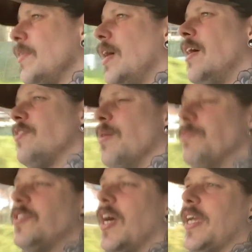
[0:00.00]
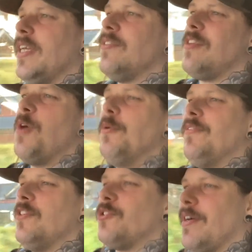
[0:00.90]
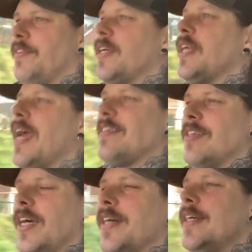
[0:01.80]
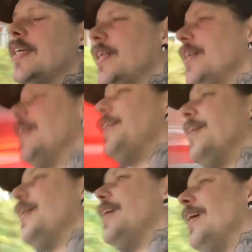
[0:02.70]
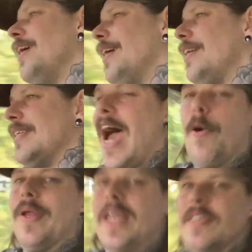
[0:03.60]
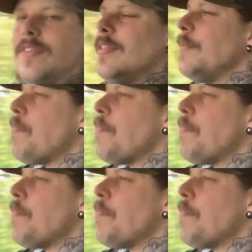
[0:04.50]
As I'm stuck in slow moving traffic in Exeter. Now at least.